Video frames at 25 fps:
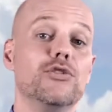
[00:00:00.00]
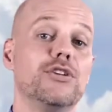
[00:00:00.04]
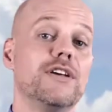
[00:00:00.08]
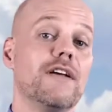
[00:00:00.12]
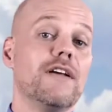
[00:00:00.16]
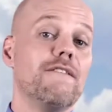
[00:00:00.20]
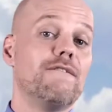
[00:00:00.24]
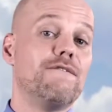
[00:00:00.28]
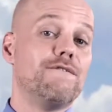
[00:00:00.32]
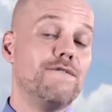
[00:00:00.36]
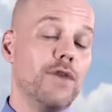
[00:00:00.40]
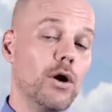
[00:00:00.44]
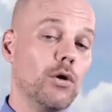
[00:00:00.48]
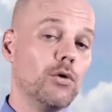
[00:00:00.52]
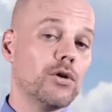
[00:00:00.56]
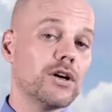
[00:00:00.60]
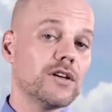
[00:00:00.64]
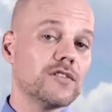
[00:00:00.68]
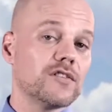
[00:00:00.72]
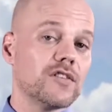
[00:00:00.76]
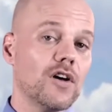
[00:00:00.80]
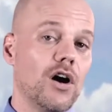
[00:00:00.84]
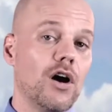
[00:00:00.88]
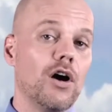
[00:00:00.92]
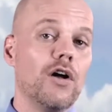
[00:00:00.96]
you can
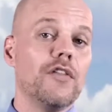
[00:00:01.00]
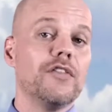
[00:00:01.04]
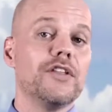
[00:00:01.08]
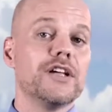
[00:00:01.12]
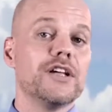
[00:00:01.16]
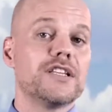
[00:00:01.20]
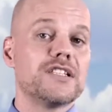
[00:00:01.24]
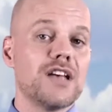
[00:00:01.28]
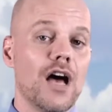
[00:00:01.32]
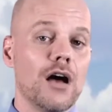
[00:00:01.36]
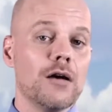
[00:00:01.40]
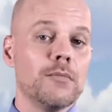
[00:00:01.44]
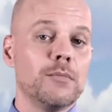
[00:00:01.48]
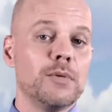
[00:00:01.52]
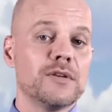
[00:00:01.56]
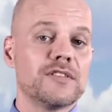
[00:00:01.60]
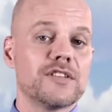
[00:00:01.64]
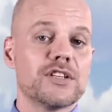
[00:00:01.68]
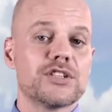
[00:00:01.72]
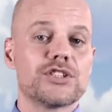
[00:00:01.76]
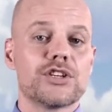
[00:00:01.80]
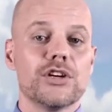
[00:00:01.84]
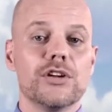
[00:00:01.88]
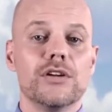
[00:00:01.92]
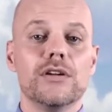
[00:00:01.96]
focus on the tongue
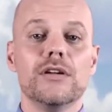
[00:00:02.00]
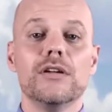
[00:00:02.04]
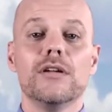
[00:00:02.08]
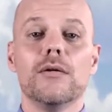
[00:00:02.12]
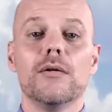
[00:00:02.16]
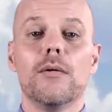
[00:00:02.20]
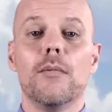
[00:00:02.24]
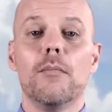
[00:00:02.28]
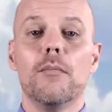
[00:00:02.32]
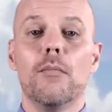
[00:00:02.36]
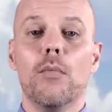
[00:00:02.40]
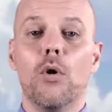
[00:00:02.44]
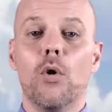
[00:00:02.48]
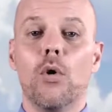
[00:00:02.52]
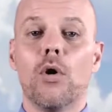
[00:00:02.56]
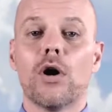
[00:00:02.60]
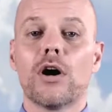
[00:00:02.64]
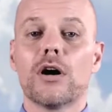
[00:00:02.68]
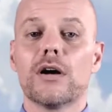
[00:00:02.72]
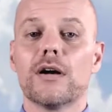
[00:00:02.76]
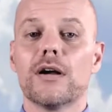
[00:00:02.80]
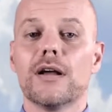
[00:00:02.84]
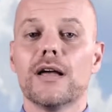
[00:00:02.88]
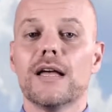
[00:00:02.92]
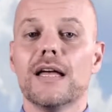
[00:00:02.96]
position
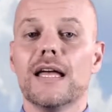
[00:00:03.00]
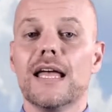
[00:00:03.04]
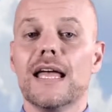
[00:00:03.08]
more,